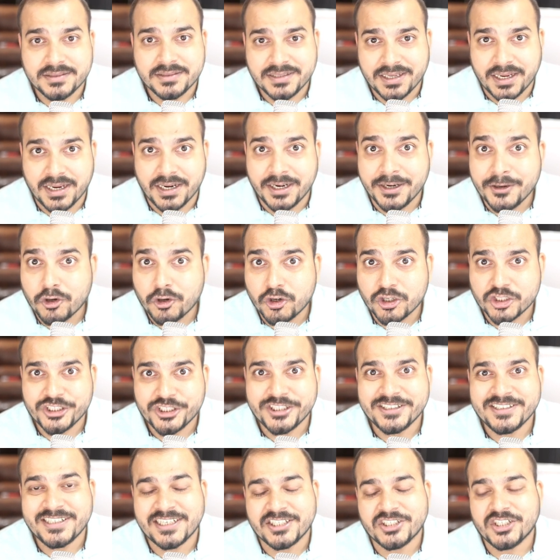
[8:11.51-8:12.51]

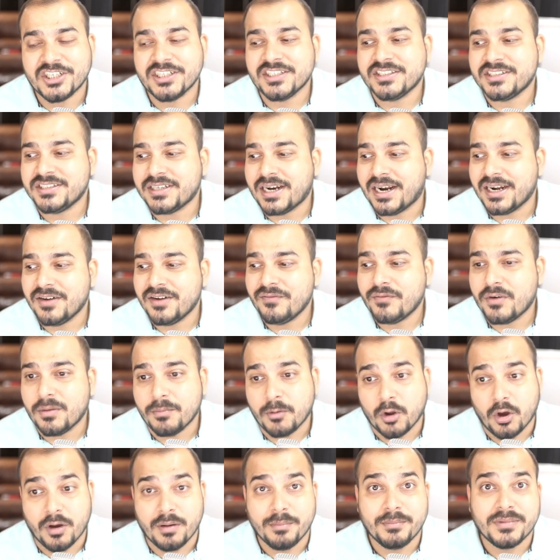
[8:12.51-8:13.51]
introduction session is starting
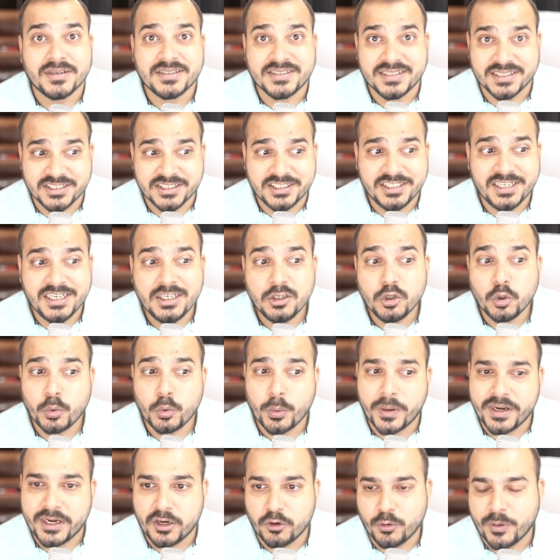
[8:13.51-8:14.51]
from November sixteenth,
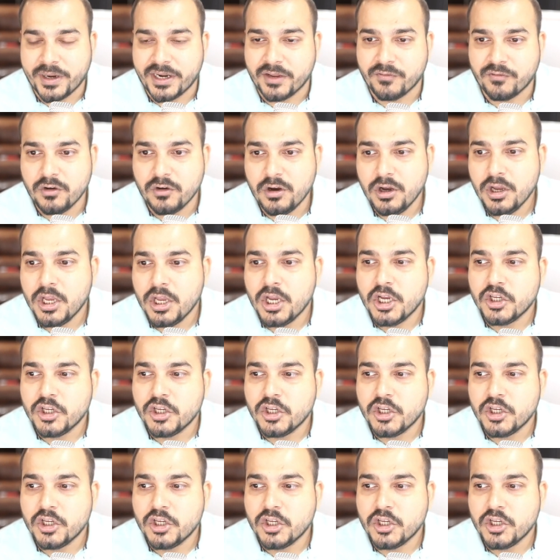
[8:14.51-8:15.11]
twenty twenty-four.